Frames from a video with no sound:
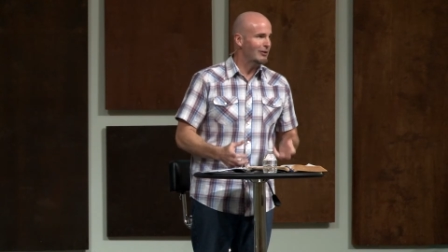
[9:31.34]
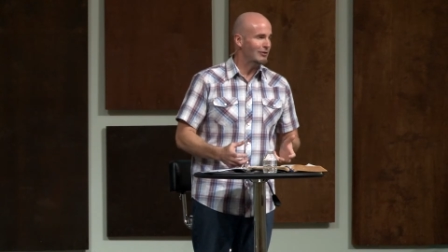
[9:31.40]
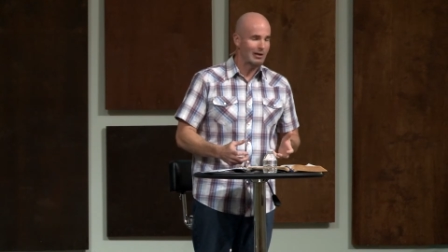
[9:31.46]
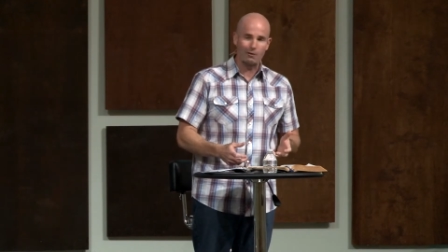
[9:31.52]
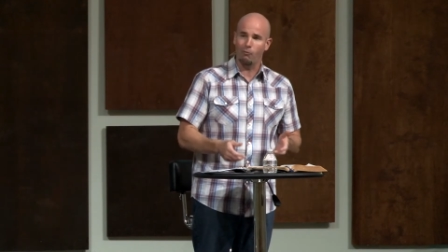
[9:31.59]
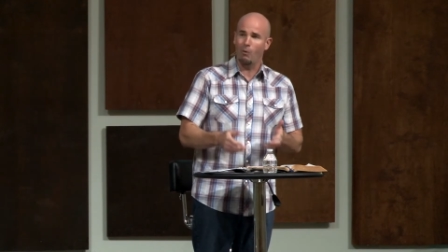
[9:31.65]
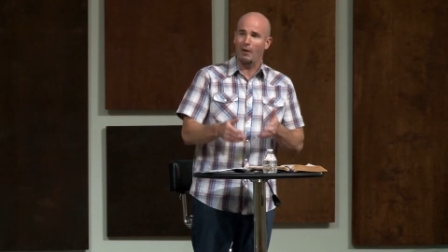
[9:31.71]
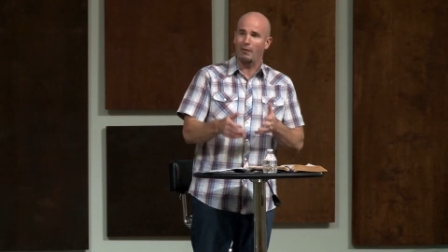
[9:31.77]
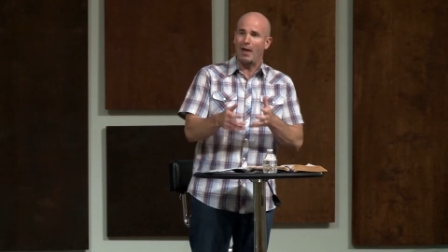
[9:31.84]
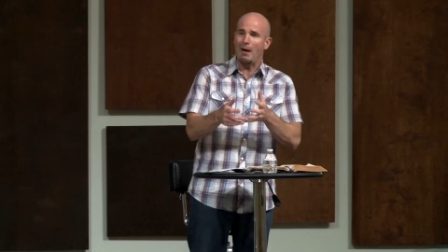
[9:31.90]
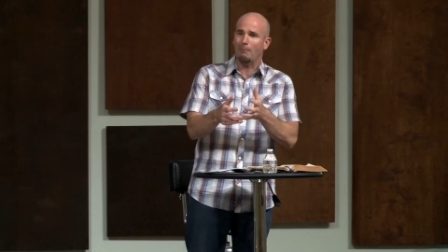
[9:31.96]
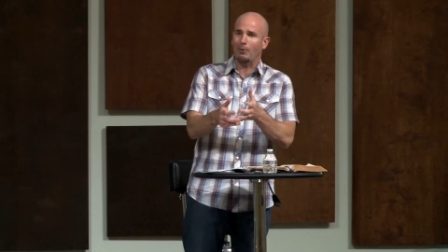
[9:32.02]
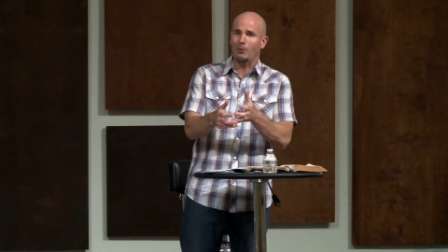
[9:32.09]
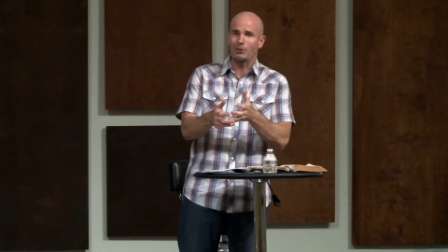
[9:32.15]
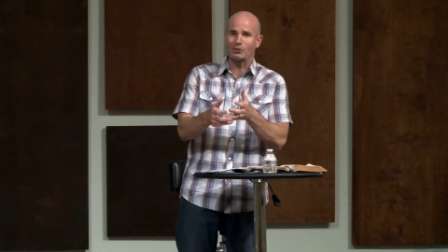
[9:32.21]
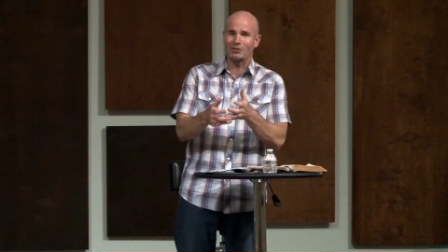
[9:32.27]
as if what
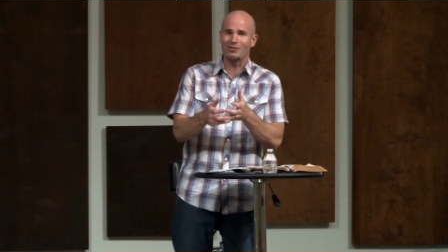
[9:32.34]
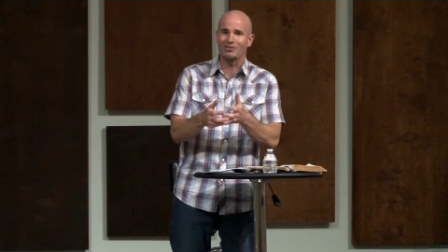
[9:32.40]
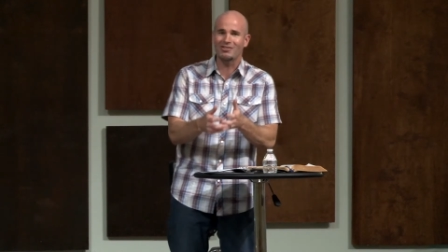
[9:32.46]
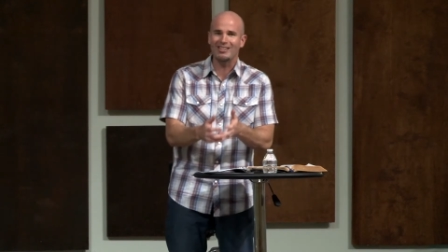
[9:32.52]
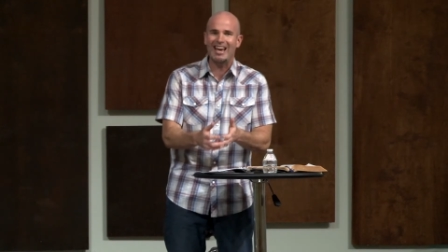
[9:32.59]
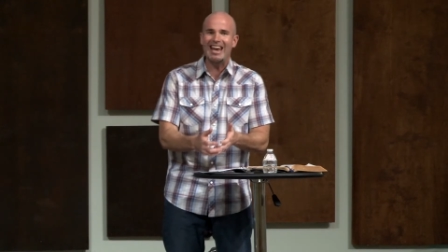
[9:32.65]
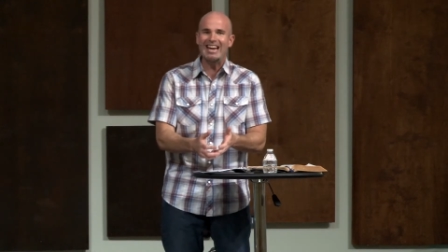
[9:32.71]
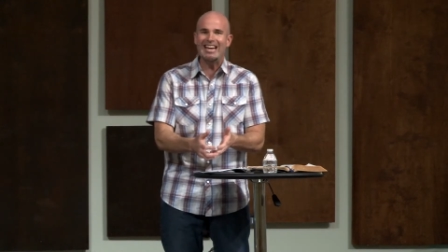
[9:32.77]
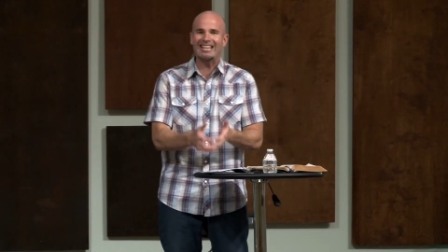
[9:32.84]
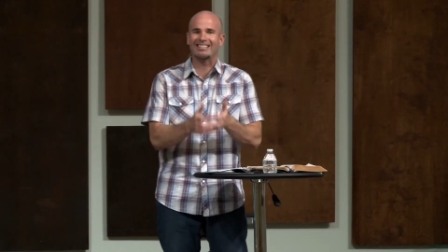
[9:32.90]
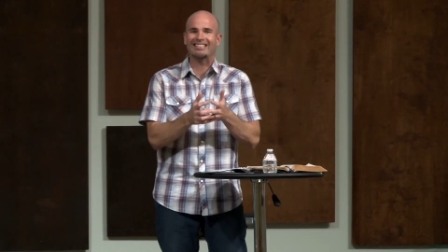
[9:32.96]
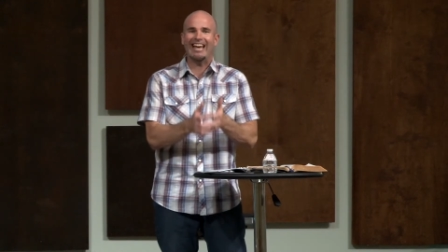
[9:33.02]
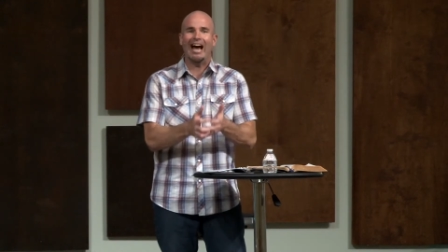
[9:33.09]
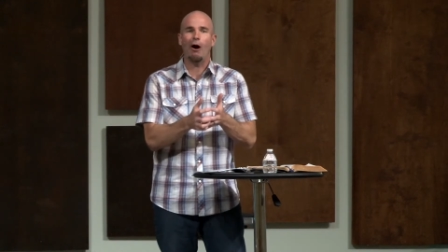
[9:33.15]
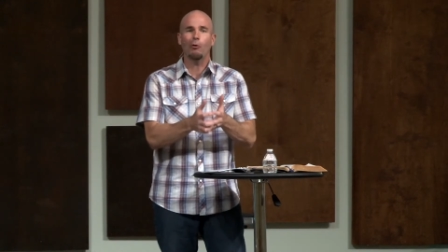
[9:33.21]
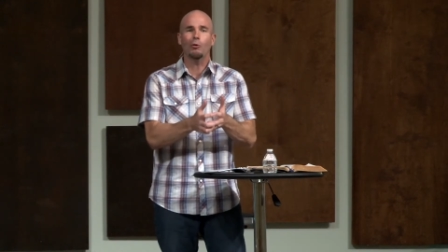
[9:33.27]
that person's saying is
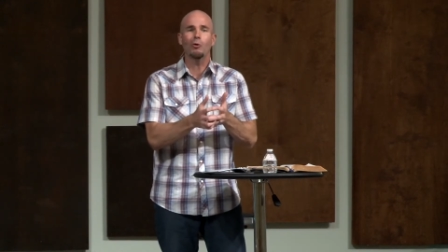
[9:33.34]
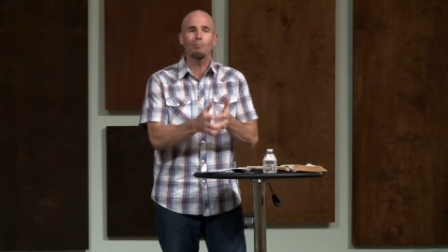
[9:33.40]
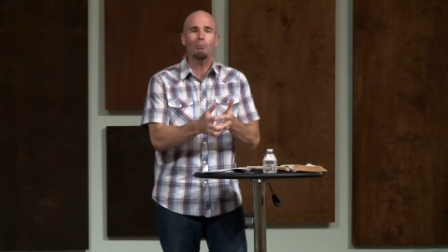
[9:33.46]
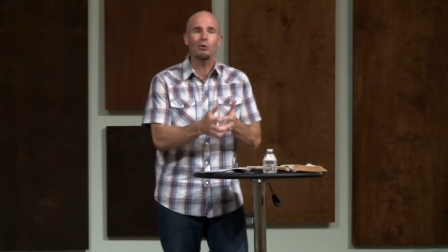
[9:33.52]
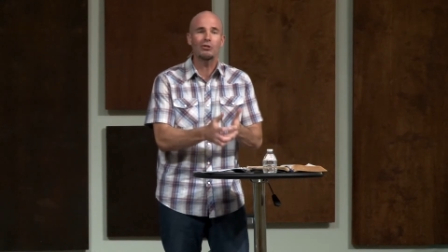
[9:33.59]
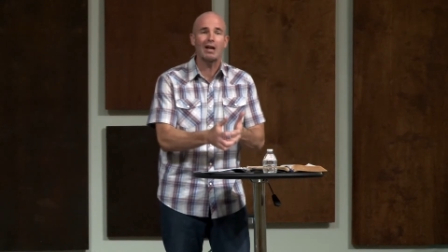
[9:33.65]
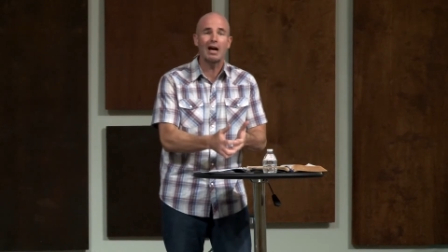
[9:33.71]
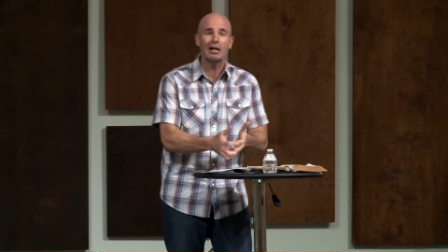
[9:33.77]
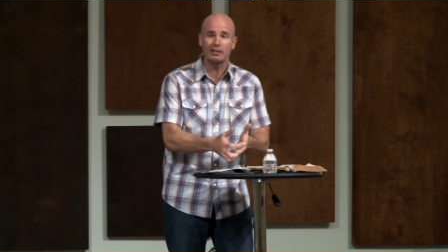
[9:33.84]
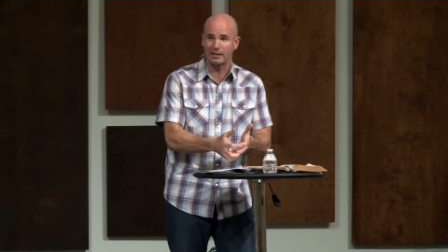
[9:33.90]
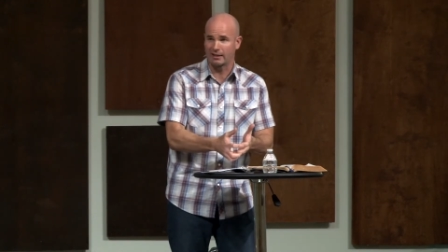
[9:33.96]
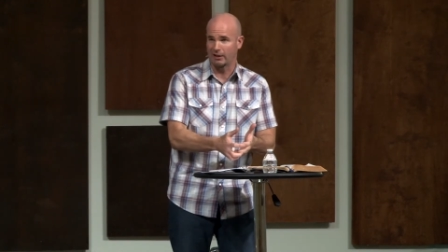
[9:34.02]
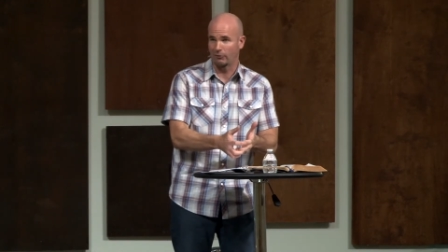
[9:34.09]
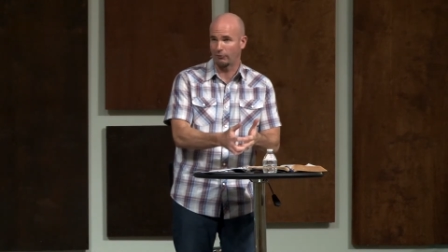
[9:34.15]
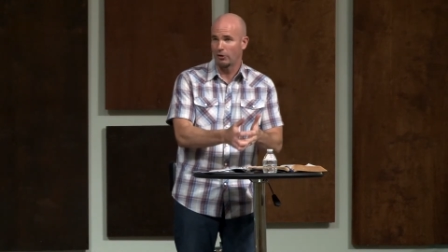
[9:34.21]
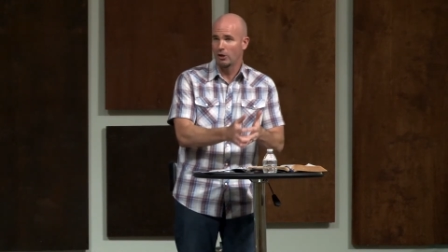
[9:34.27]

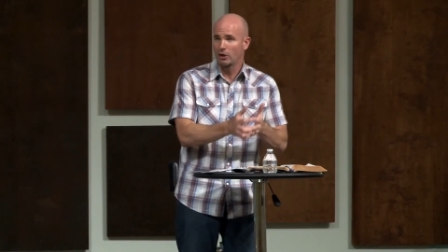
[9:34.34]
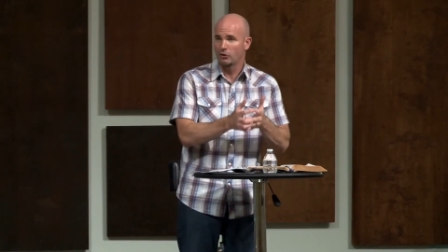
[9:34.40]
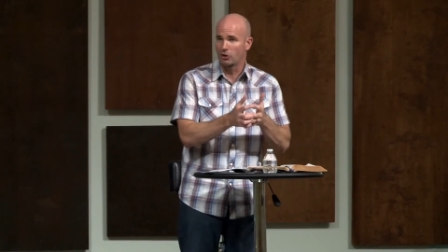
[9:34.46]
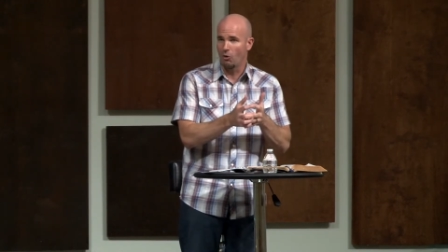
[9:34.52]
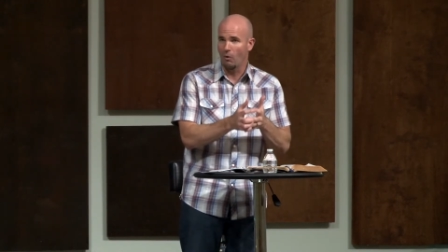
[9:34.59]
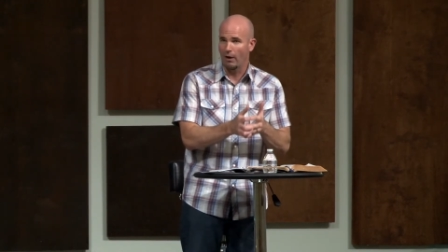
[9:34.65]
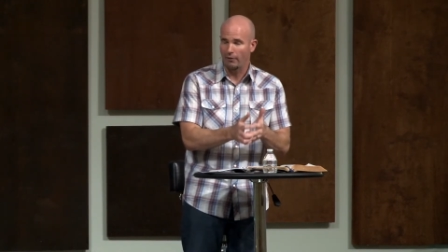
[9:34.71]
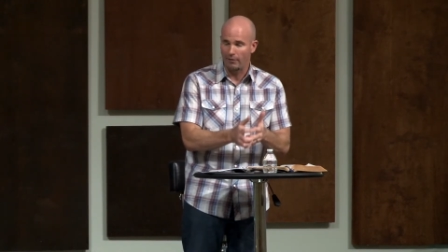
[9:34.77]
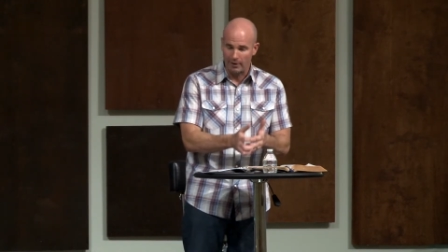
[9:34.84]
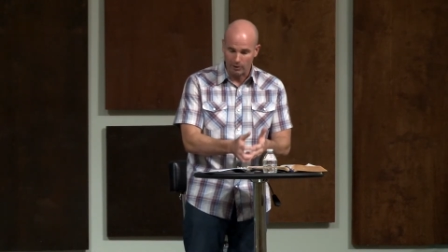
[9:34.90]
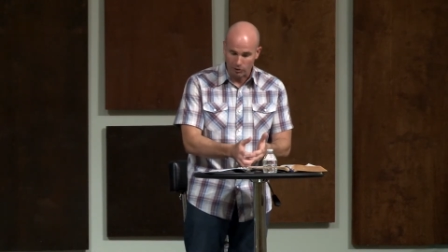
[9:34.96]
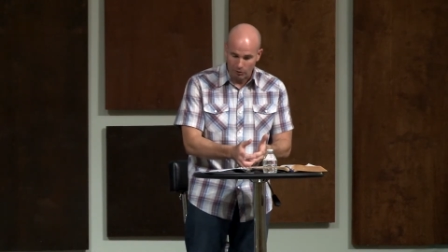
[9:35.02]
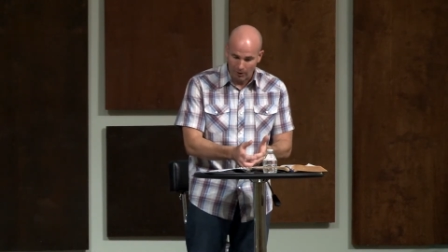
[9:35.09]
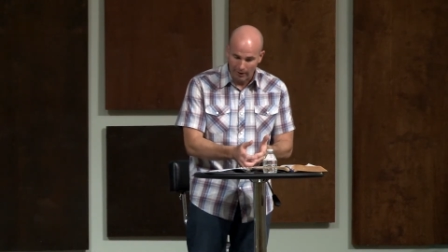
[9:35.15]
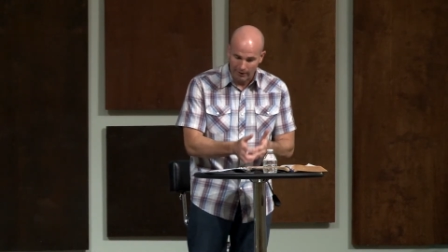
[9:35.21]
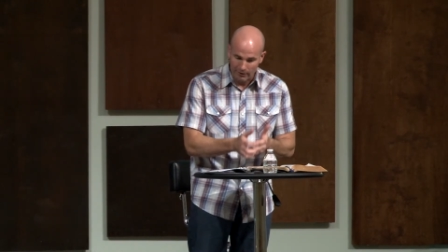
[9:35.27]
counterproductive to what they're
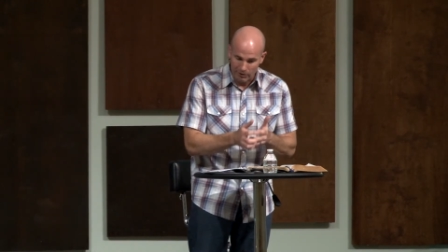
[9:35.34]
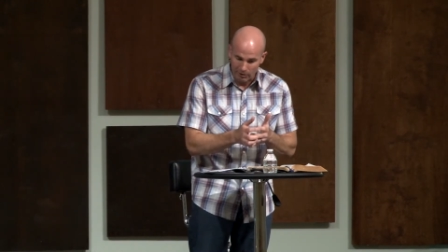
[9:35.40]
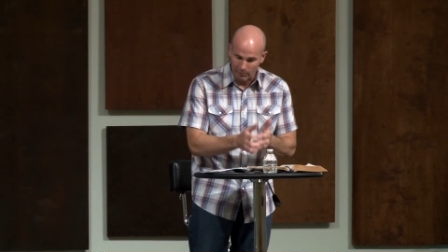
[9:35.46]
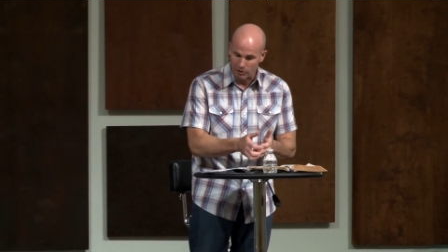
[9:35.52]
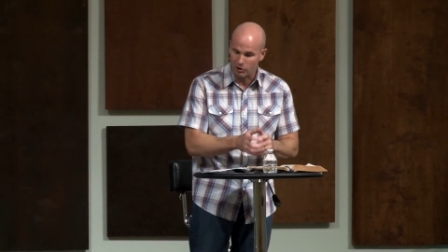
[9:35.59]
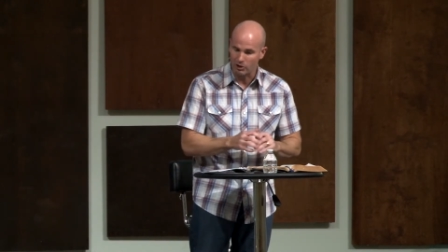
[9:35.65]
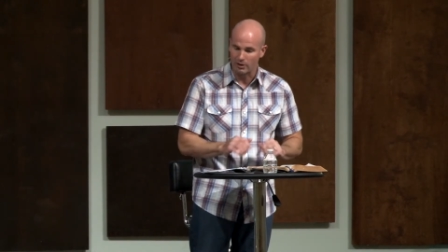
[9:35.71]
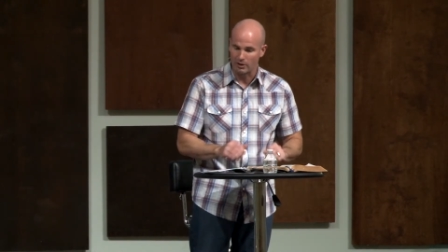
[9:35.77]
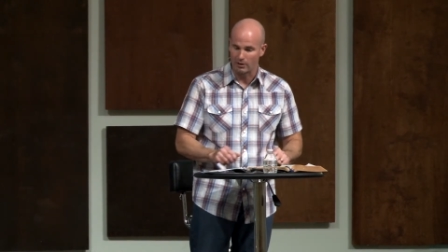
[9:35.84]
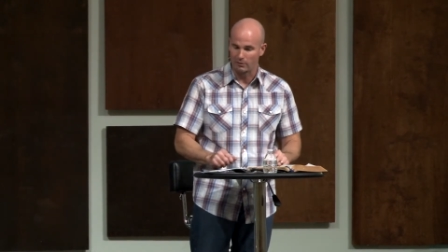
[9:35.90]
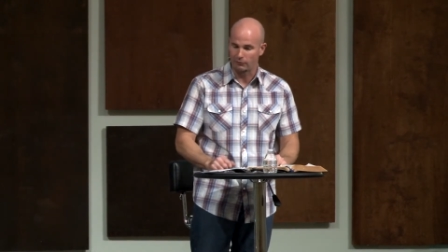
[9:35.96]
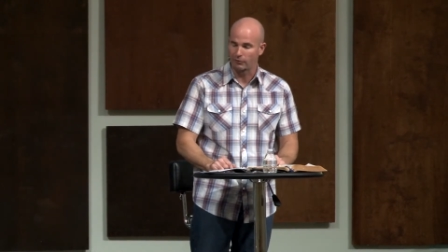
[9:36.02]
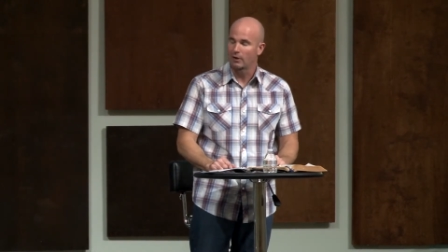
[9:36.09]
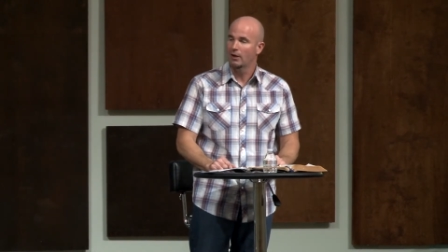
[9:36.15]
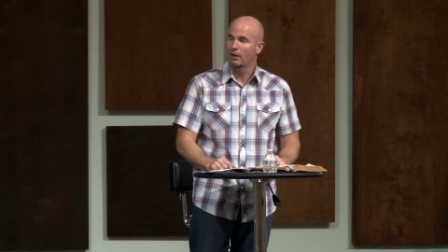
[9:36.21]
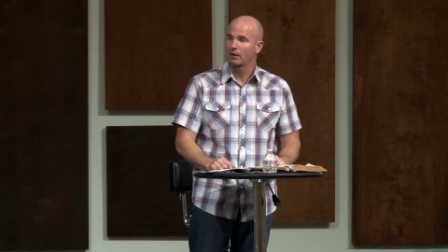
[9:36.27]
trying to achieve.